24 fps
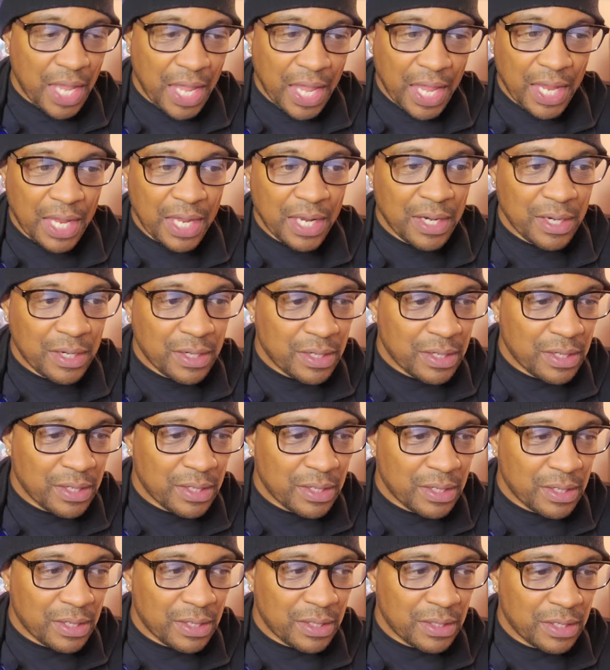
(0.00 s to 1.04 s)
And
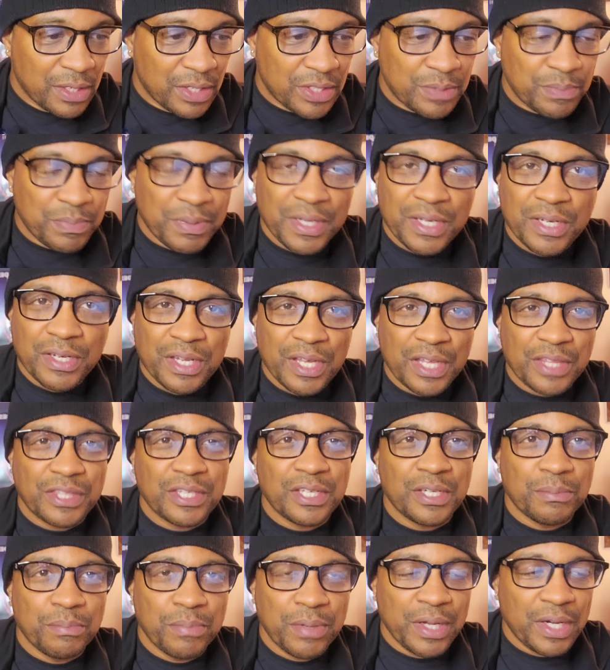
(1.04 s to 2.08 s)
there's been
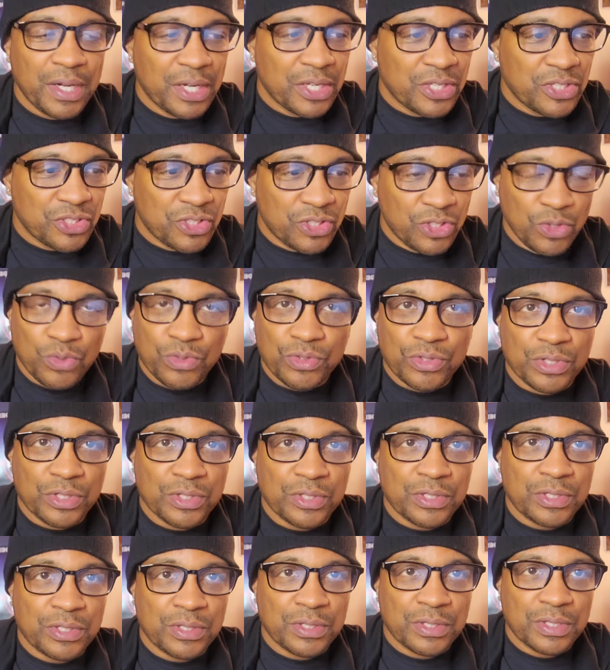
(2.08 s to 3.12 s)
nothing but
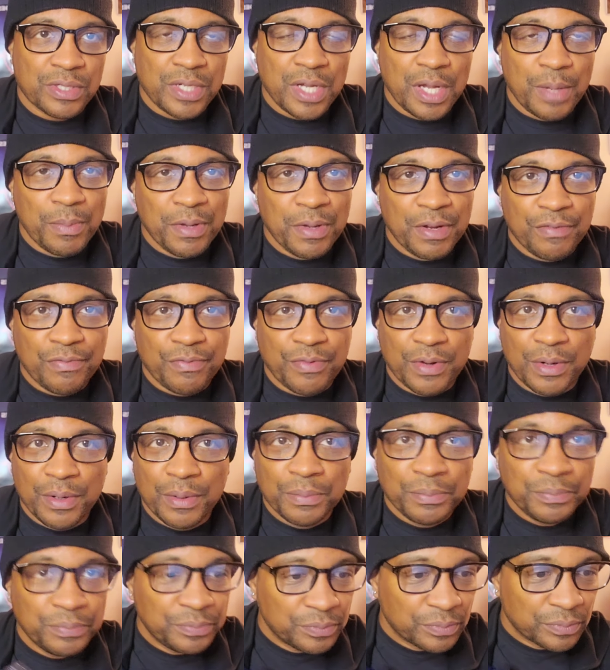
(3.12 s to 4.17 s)
excuses coming from,